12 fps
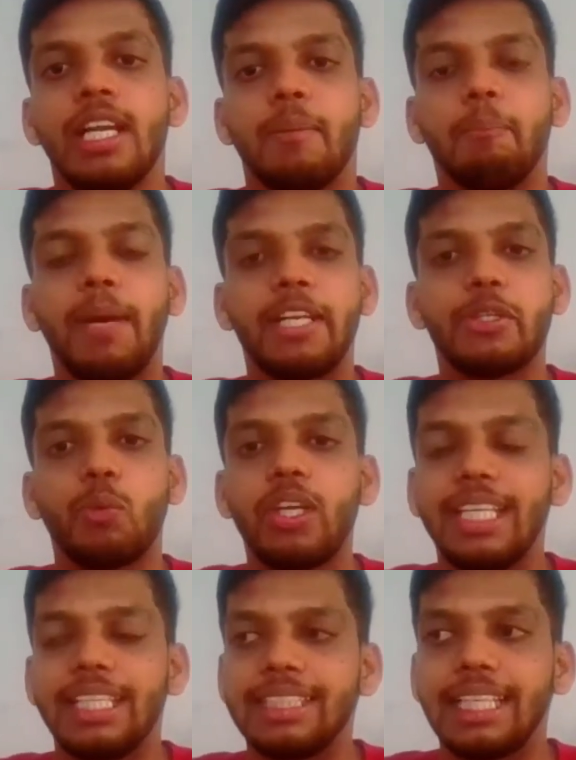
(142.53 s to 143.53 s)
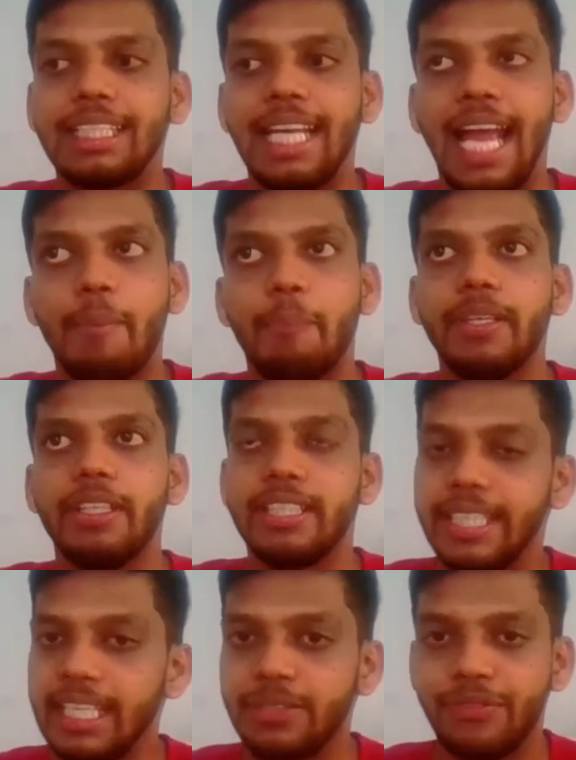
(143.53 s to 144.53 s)
But what exactly happened?
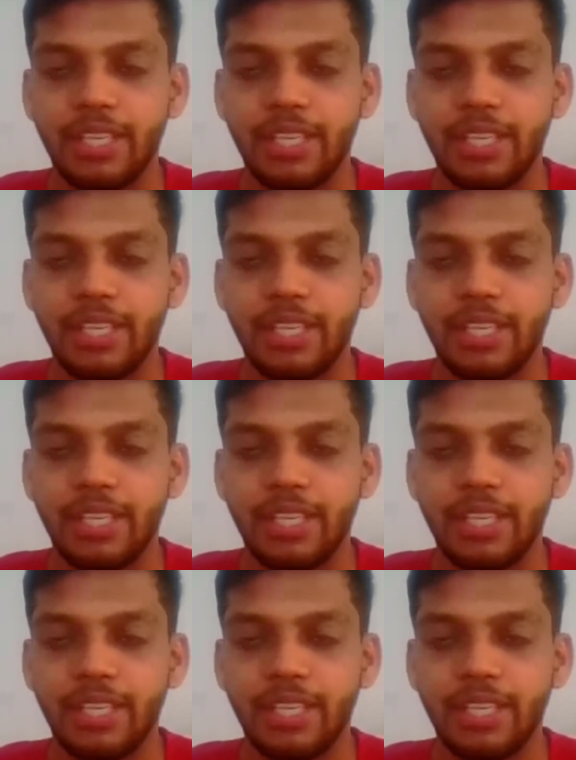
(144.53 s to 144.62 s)
Yes,